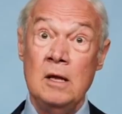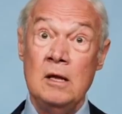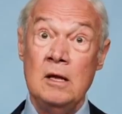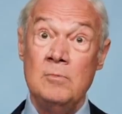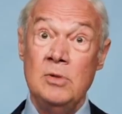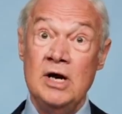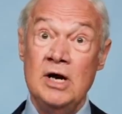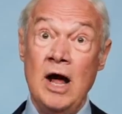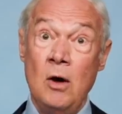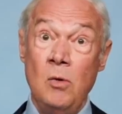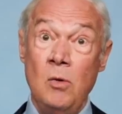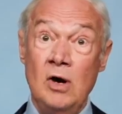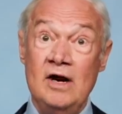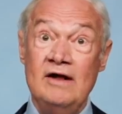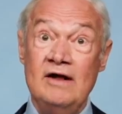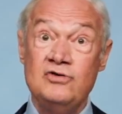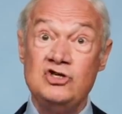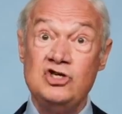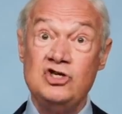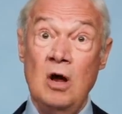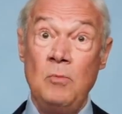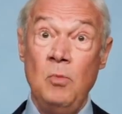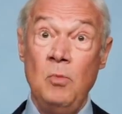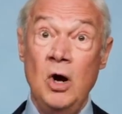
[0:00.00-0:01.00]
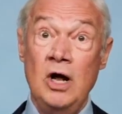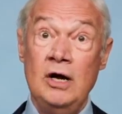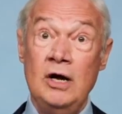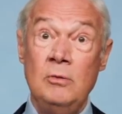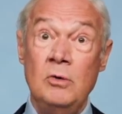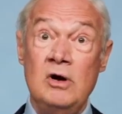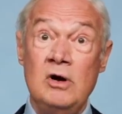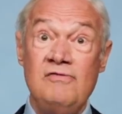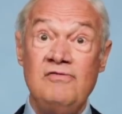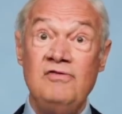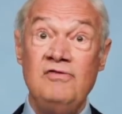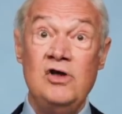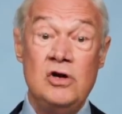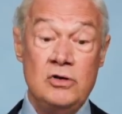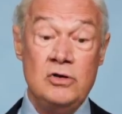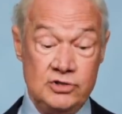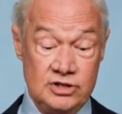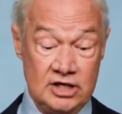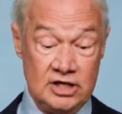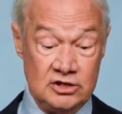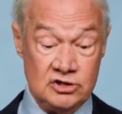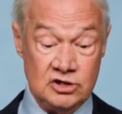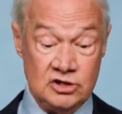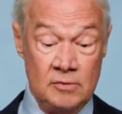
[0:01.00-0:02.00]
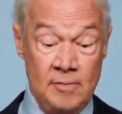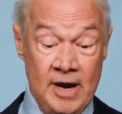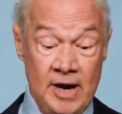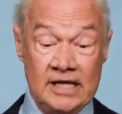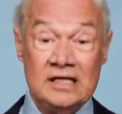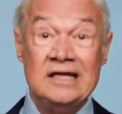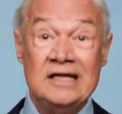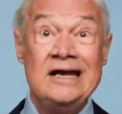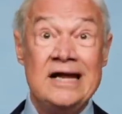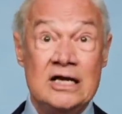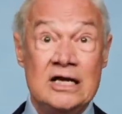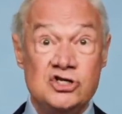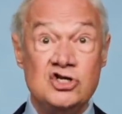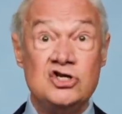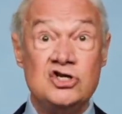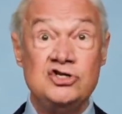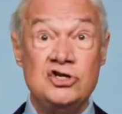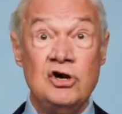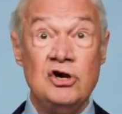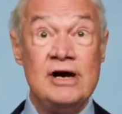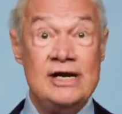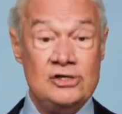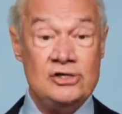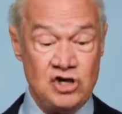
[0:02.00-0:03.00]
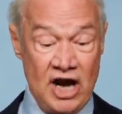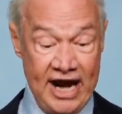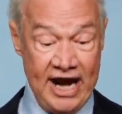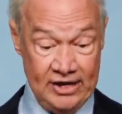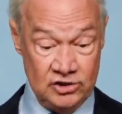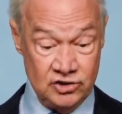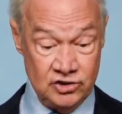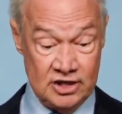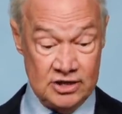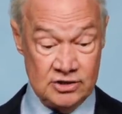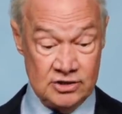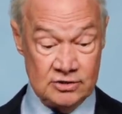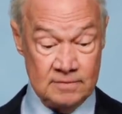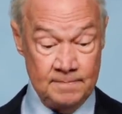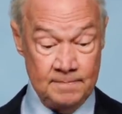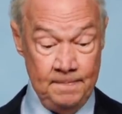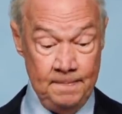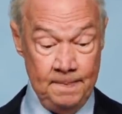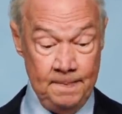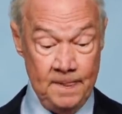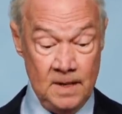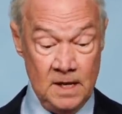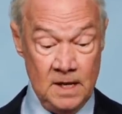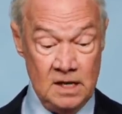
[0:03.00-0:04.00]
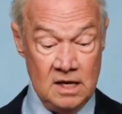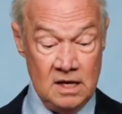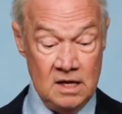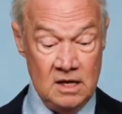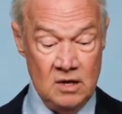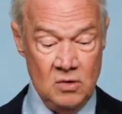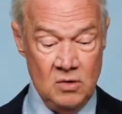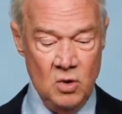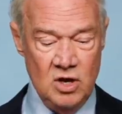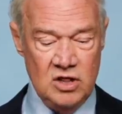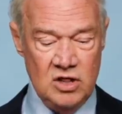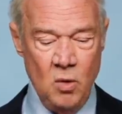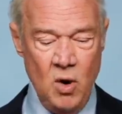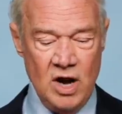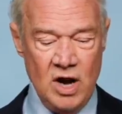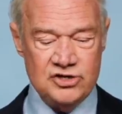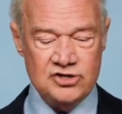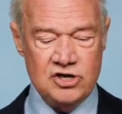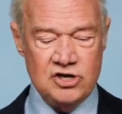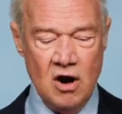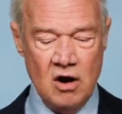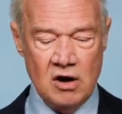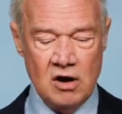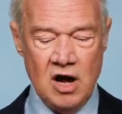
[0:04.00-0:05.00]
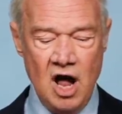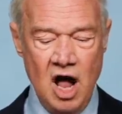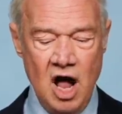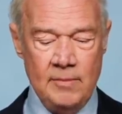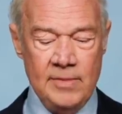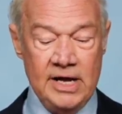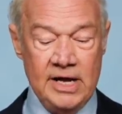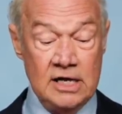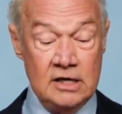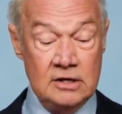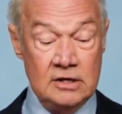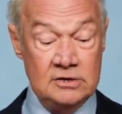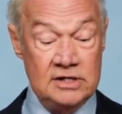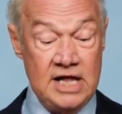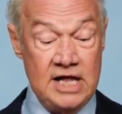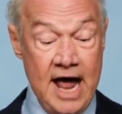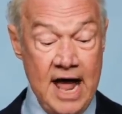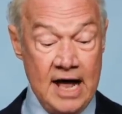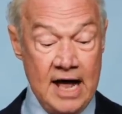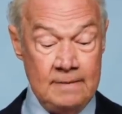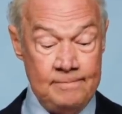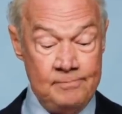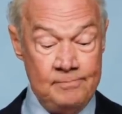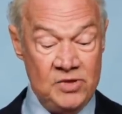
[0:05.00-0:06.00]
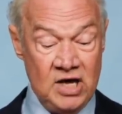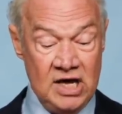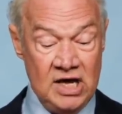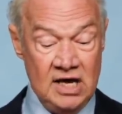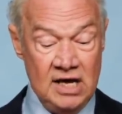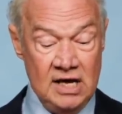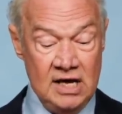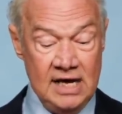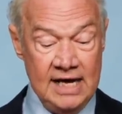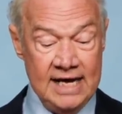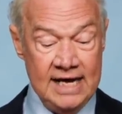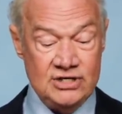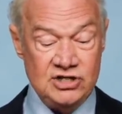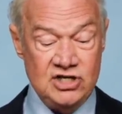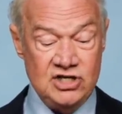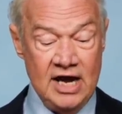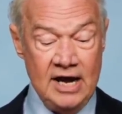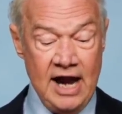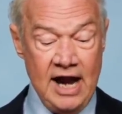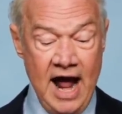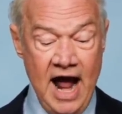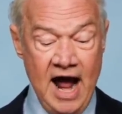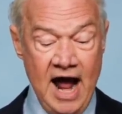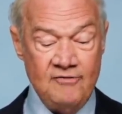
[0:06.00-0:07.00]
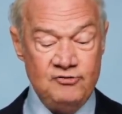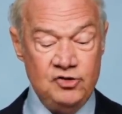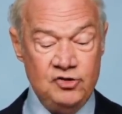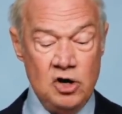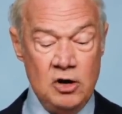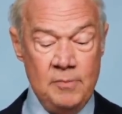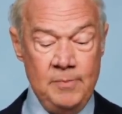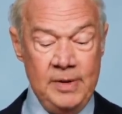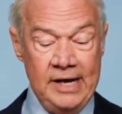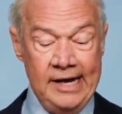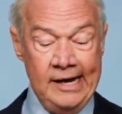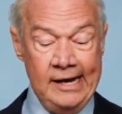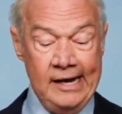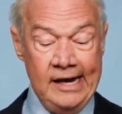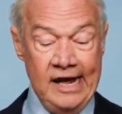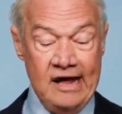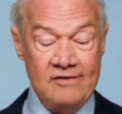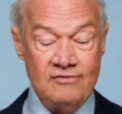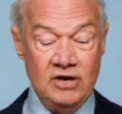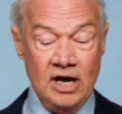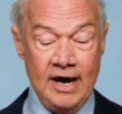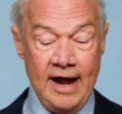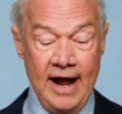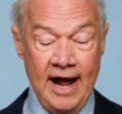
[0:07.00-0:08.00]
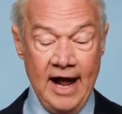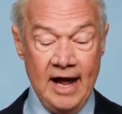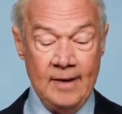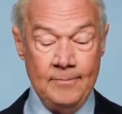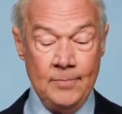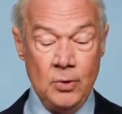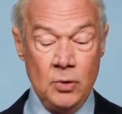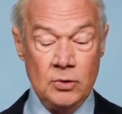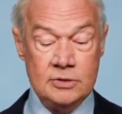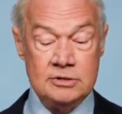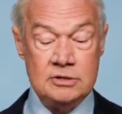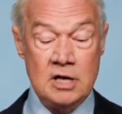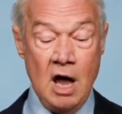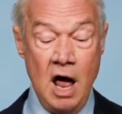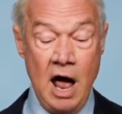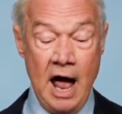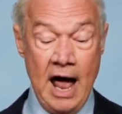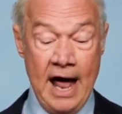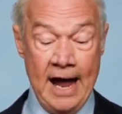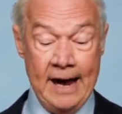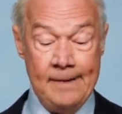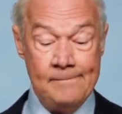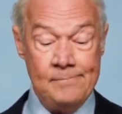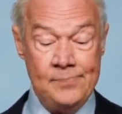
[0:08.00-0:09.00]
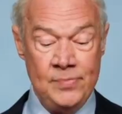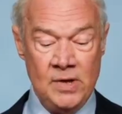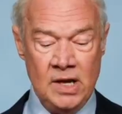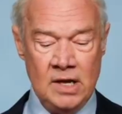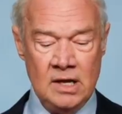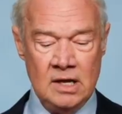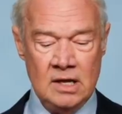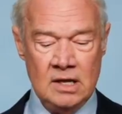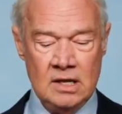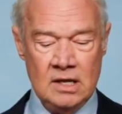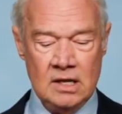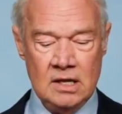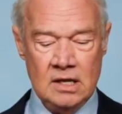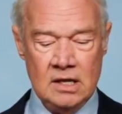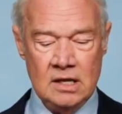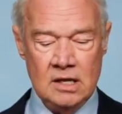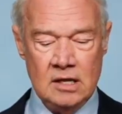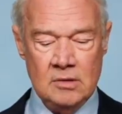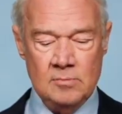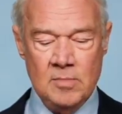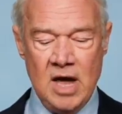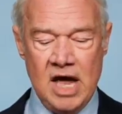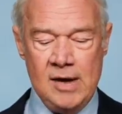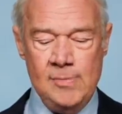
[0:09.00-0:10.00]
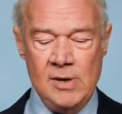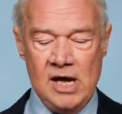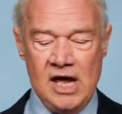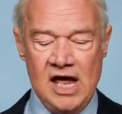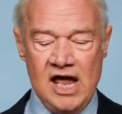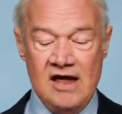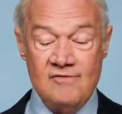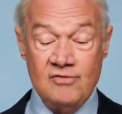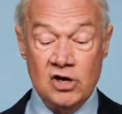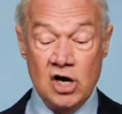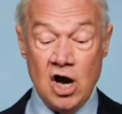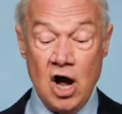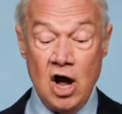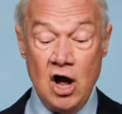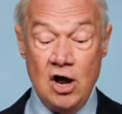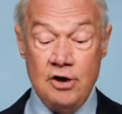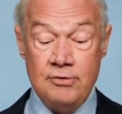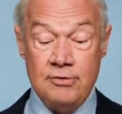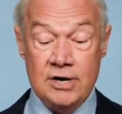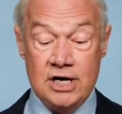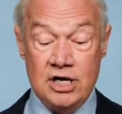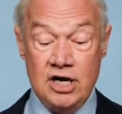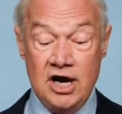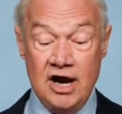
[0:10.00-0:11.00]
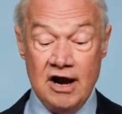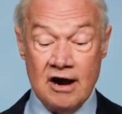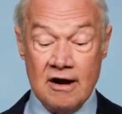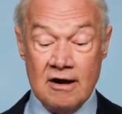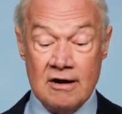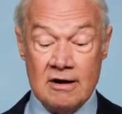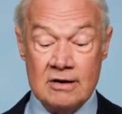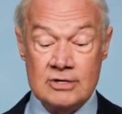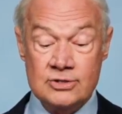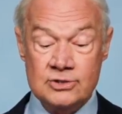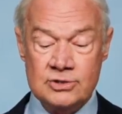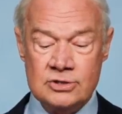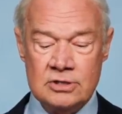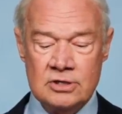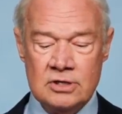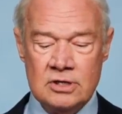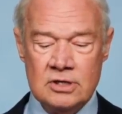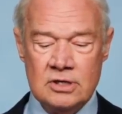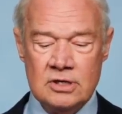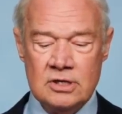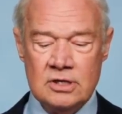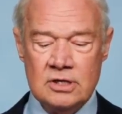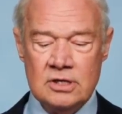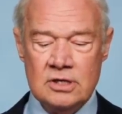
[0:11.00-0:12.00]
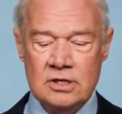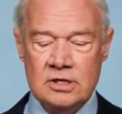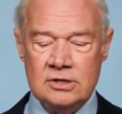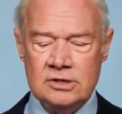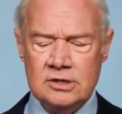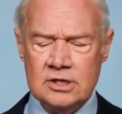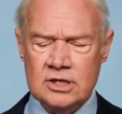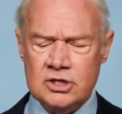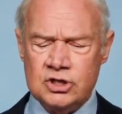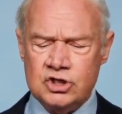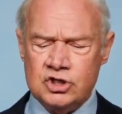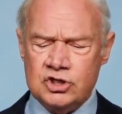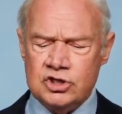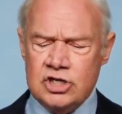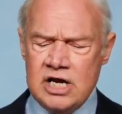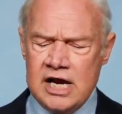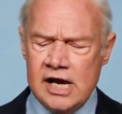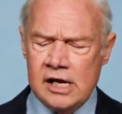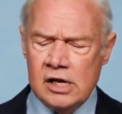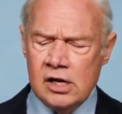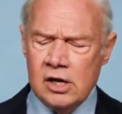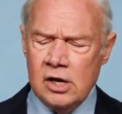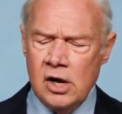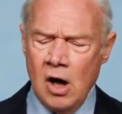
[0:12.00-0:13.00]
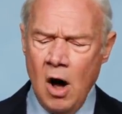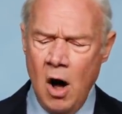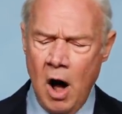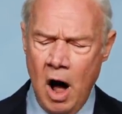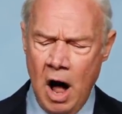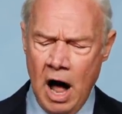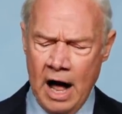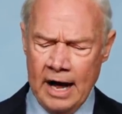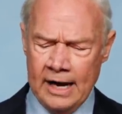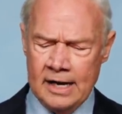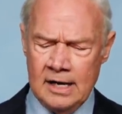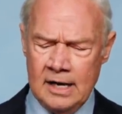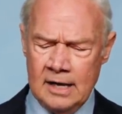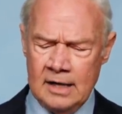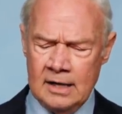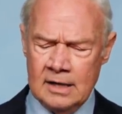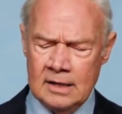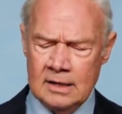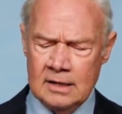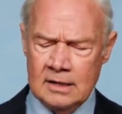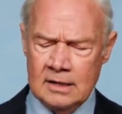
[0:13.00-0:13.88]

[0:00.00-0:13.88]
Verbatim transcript: But now, what if someone refuses to make the necessary changes? Well, the Watchtower commented on that. It said, after being given ample time, maybe even a hundred years, to seek God